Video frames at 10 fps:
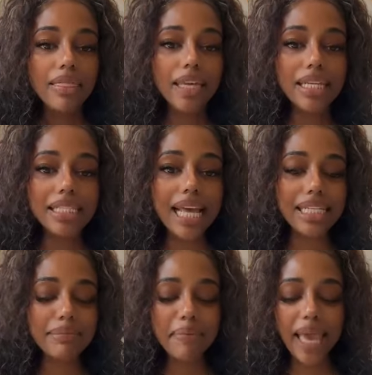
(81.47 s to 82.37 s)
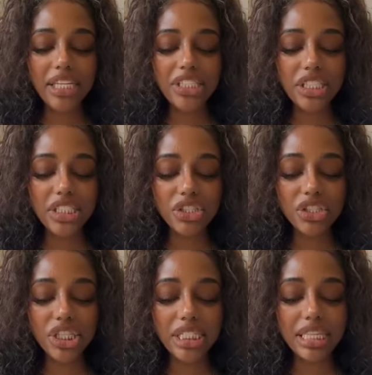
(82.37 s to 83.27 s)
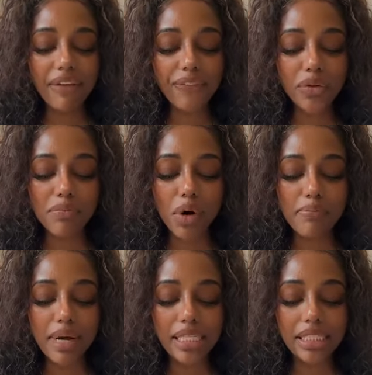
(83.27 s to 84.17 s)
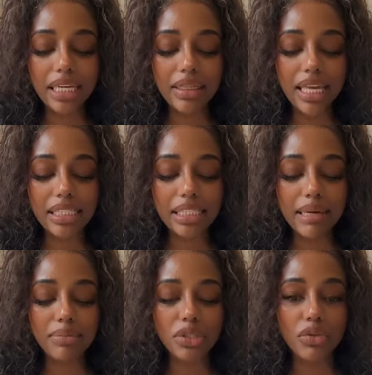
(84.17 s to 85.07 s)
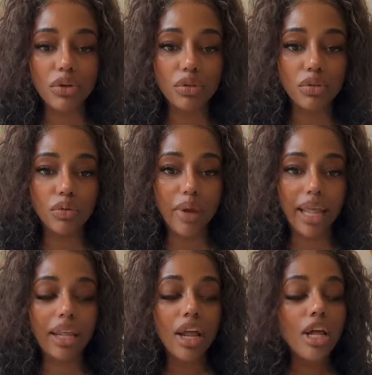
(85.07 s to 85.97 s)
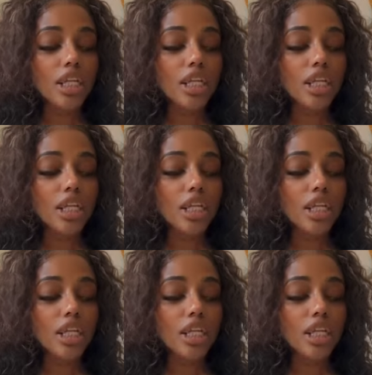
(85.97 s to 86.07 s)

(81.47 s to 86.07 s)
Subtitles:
Then it says patience. Just a few more months. Good things comes to those who wait.